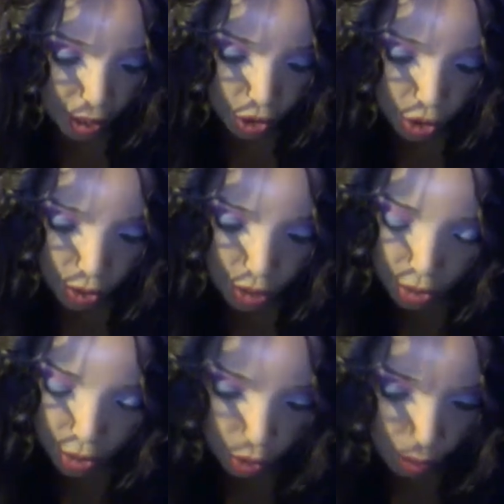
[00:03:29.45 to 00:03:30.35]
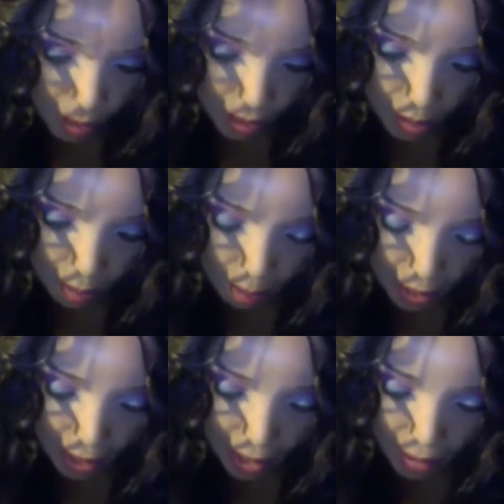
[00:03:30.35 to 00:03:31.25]
so that no one could
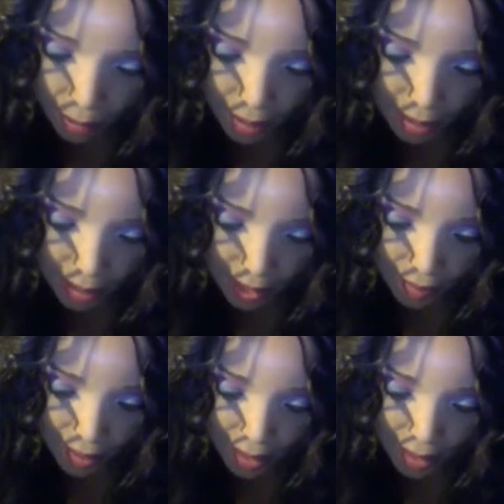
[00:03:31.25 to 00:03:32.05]
buy or sell